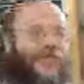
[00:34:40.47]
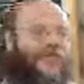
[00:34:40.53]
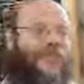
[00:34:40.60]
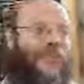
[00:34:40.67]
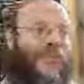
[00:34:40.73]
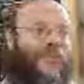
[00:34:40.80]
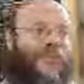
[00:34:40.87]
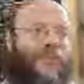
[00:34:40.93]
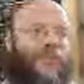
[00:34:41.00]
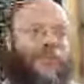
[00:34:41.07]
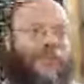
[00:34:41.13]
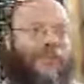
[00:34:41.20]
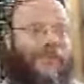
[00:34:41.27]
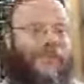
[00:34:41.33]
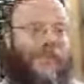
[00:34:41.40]
some
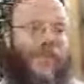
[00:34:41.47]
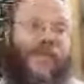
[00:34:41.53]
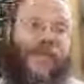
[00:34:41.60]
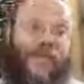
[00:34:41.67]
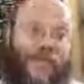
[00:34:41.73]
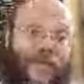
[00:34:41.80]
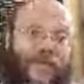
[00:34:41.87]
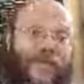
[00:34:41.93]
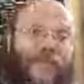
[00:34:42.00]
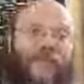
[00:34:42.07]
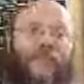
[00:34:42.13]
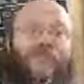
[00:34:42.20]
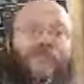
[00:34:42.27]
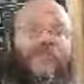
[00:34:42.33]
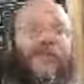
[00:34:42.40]
people, they,
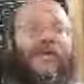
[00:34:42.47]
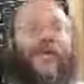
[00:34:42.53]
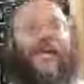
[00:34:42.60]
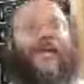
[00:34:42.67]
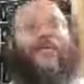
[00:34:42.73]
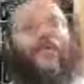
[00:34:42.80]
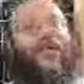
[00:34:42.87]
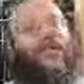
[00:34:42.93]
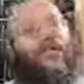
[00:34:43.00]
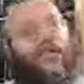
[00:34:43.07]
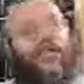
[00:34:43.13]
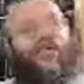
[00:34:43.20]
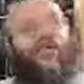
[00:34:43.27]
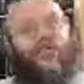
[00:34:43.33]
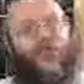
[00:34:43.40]
they like to eat
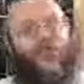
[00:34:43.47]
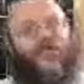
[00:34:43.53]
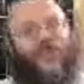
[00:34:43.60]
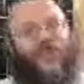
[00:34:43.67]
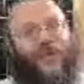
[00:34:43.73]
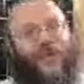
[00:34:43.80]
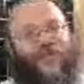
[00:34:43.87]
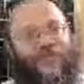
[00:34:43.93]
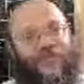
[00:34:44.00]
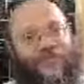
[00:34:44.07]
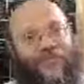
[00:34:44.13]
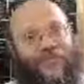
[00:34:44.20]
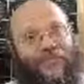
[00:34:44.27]
only fruits for breakfast.